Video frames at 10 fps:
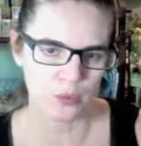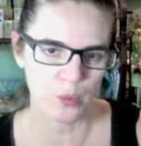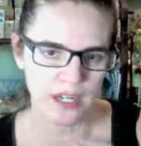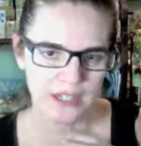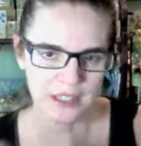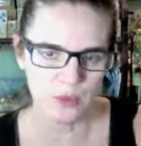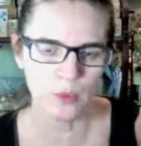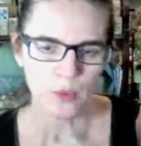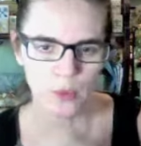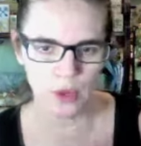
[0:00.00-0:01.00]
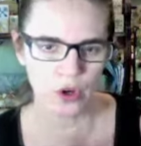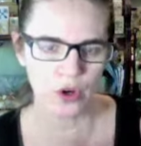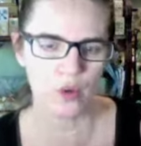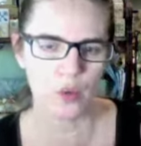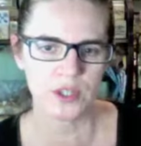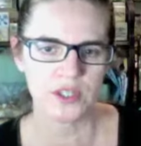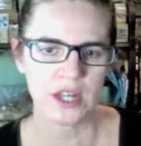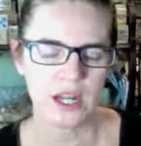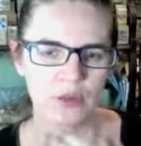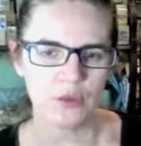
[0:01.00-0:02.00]
What I did with her was that
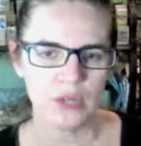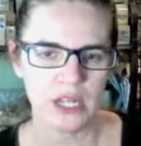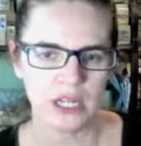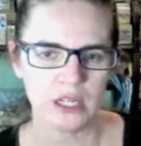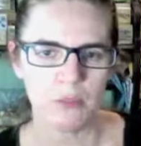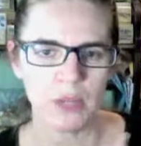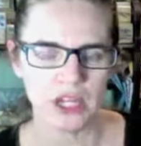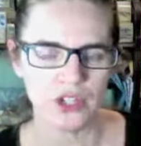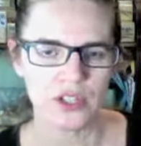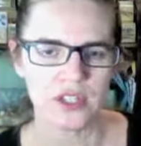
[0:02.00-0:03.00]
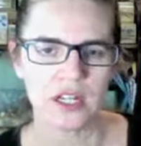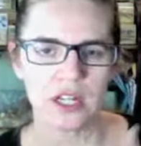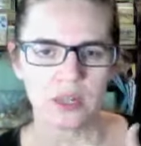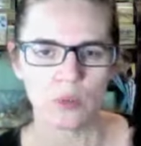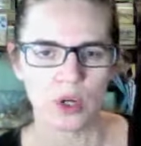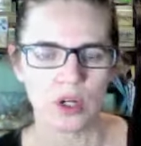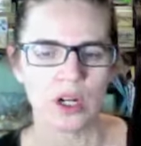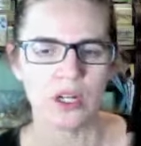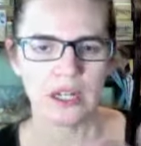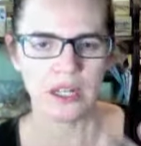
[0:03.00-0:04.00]
I created pages that I can work
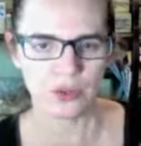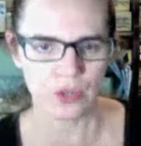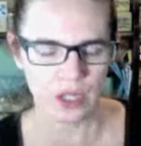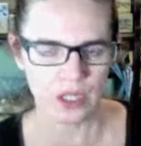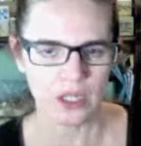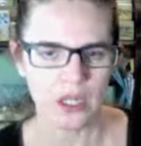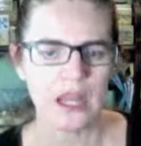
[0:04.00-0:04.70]
on later on.